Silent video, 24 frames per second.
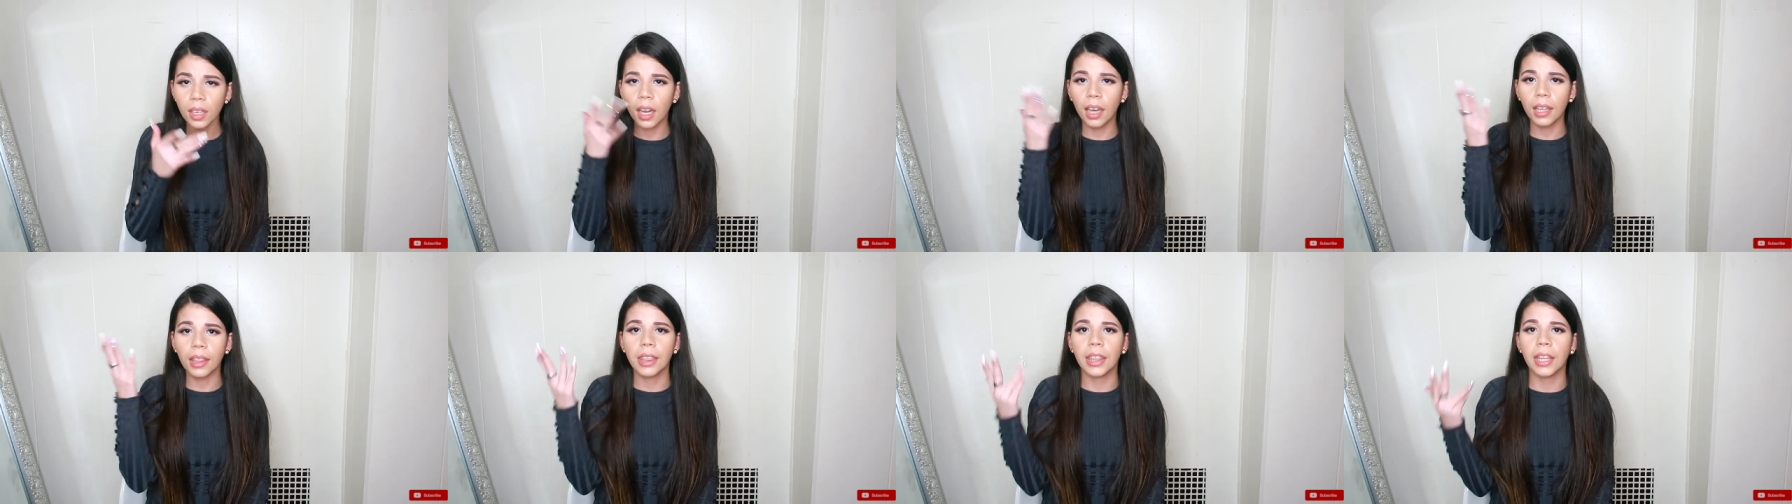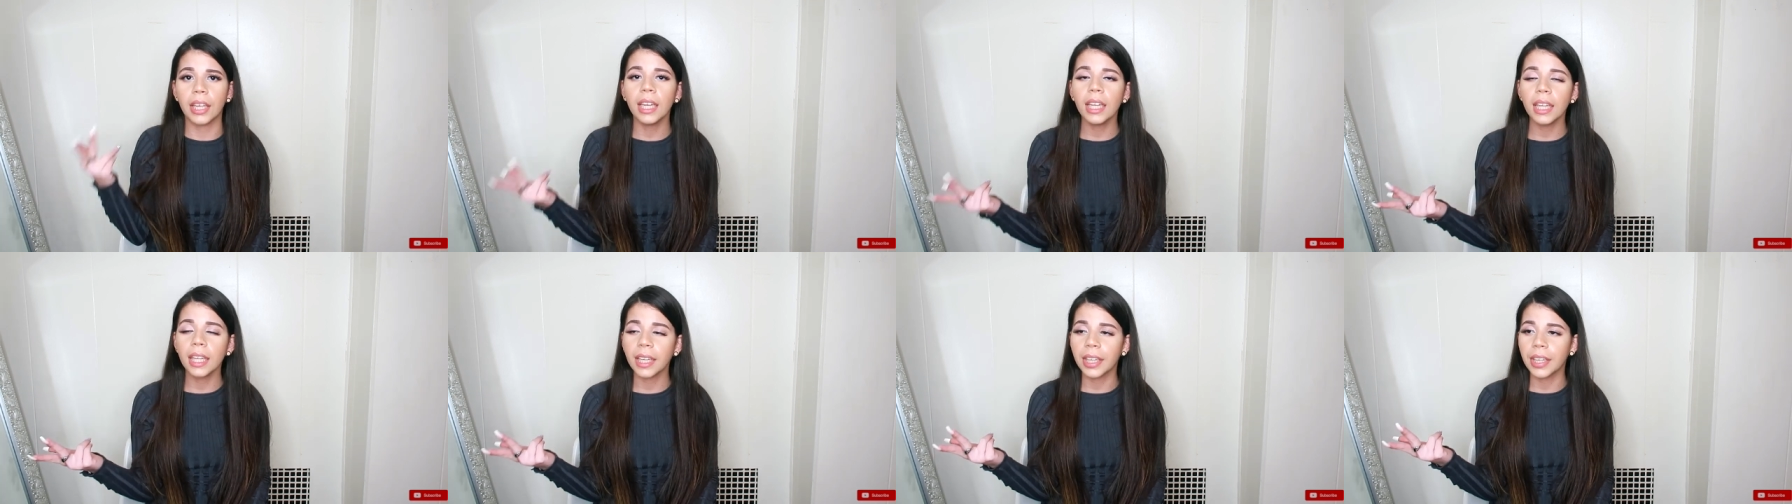a
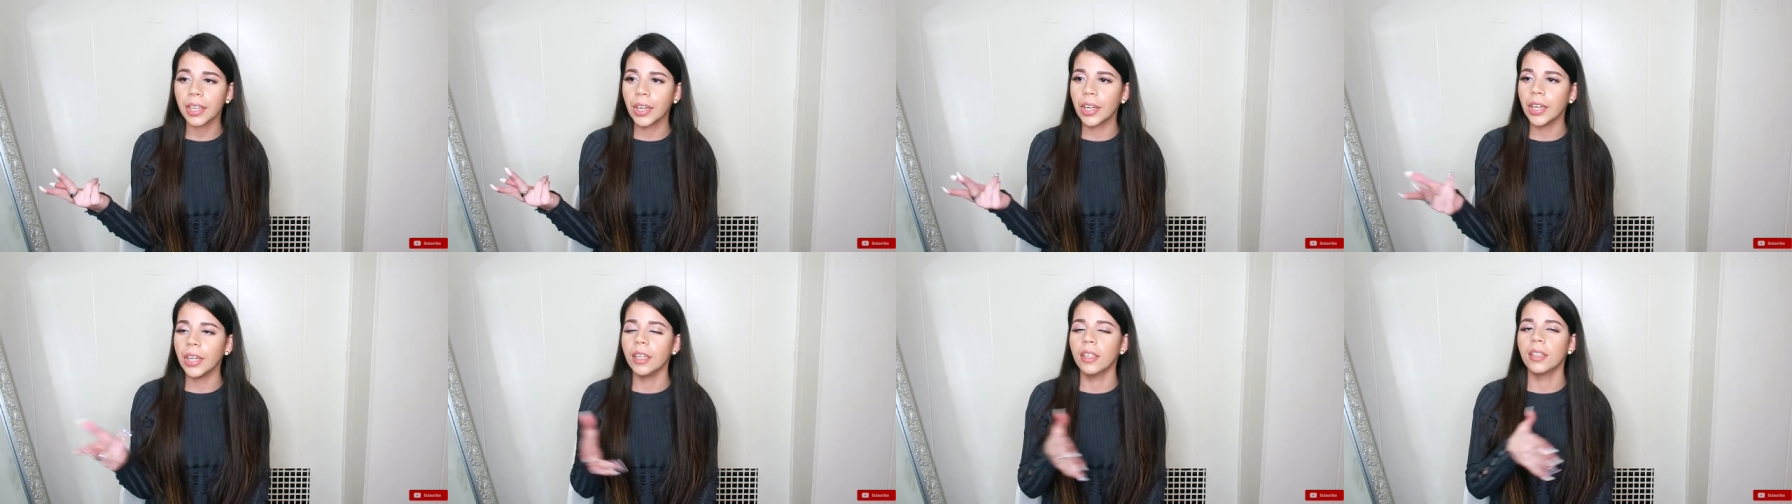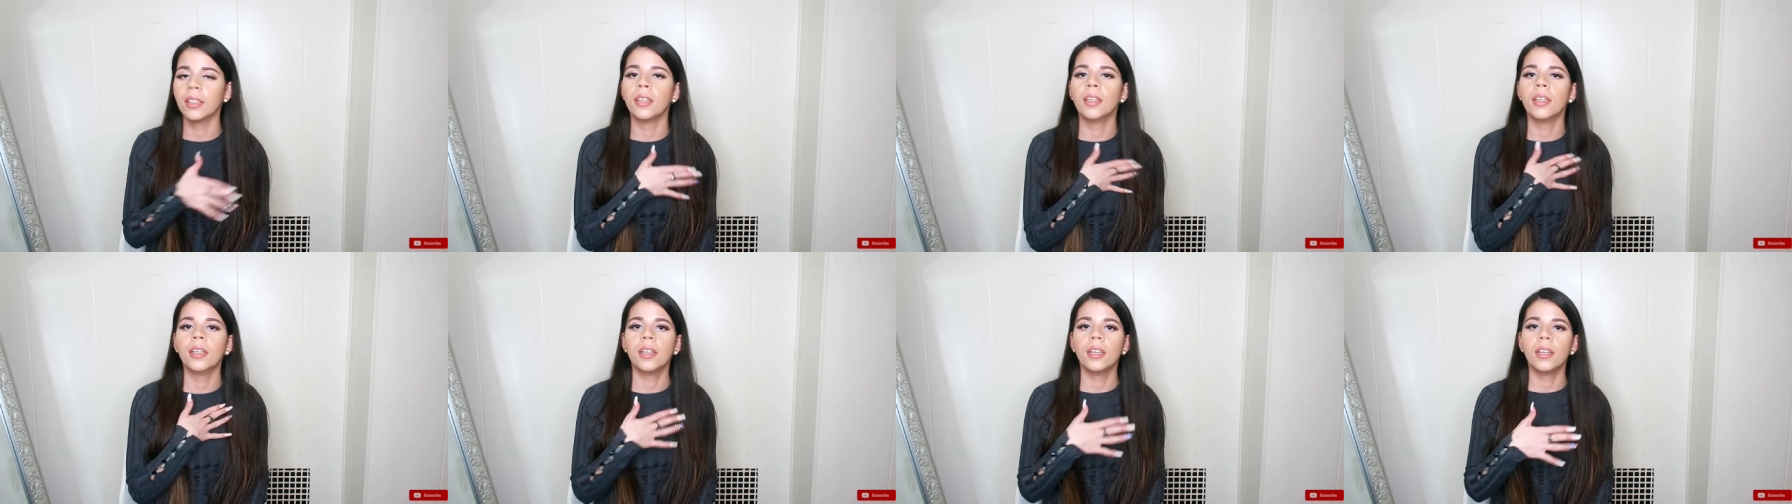thin layer,
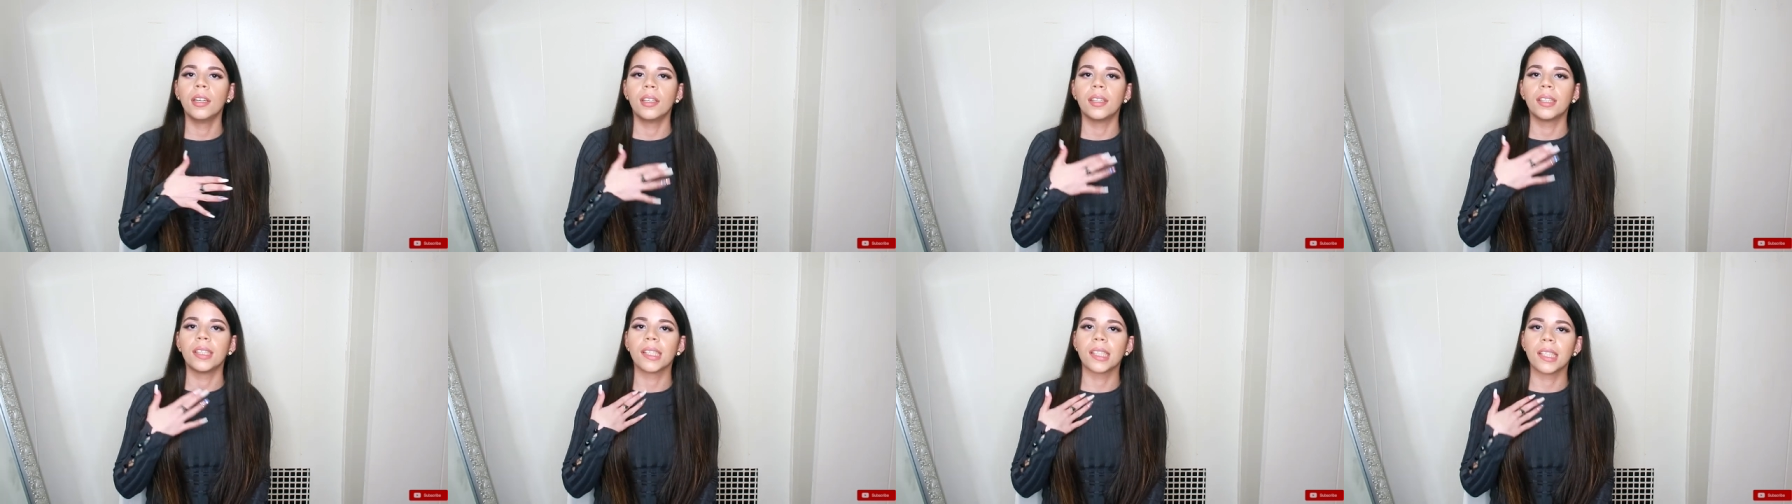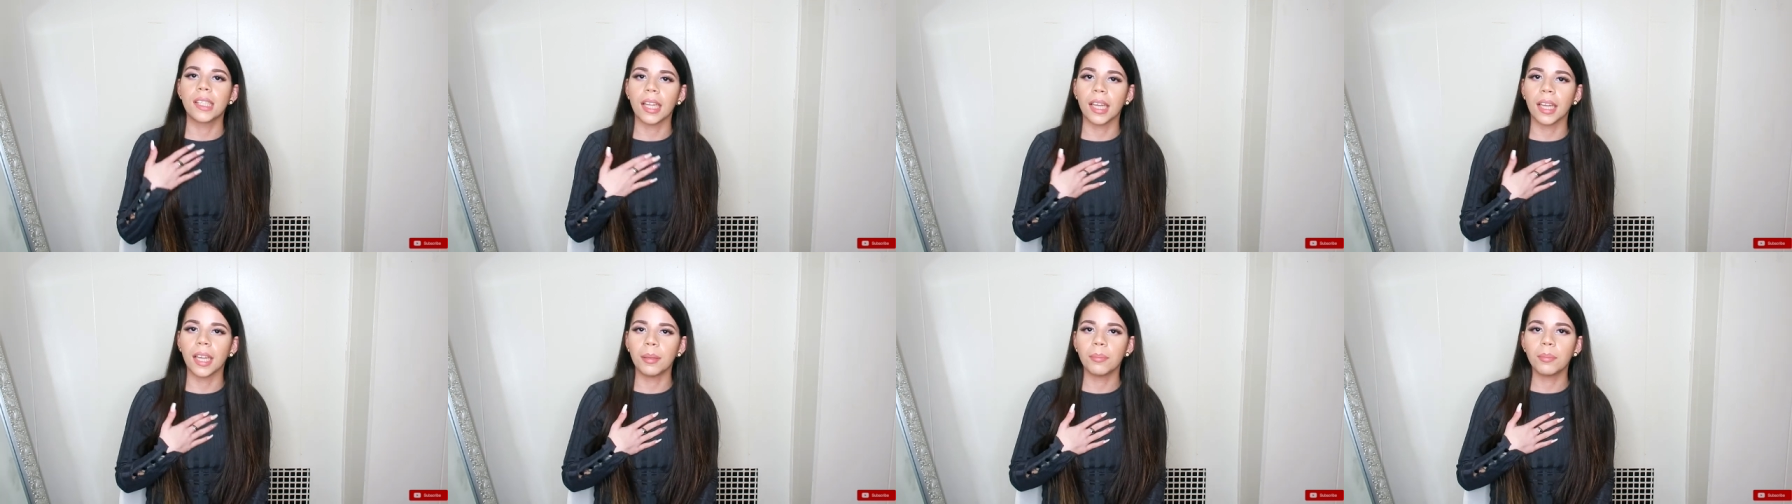
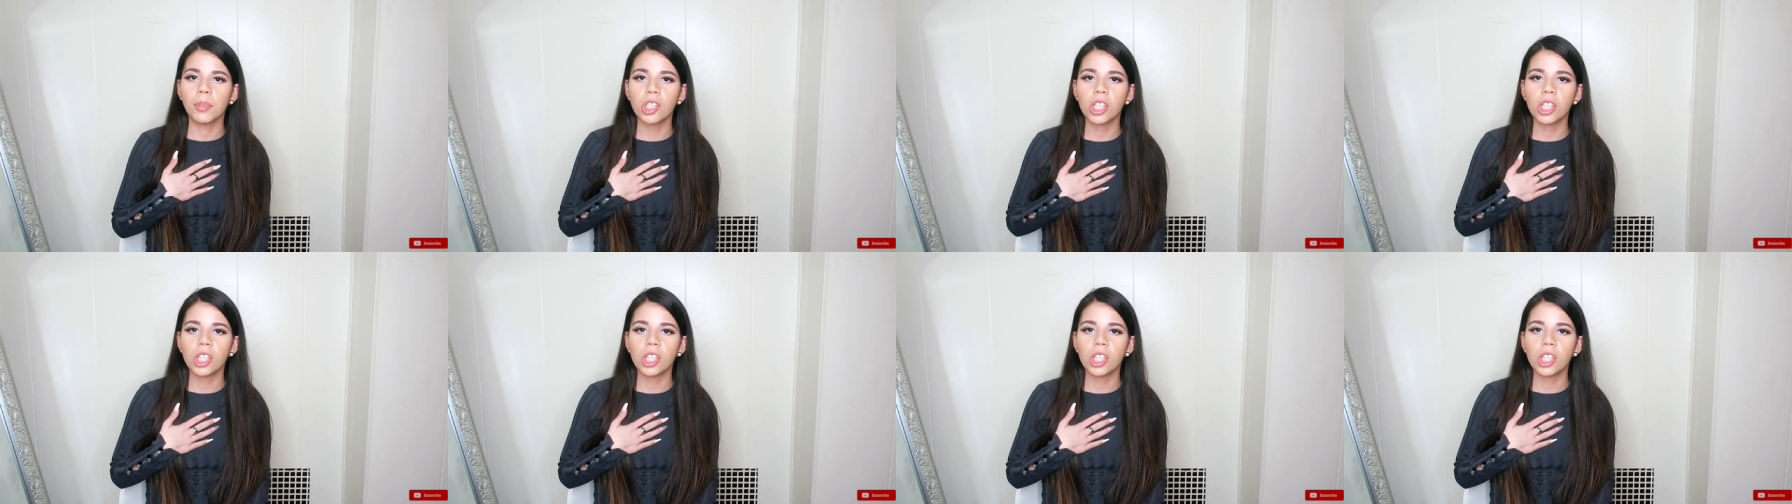same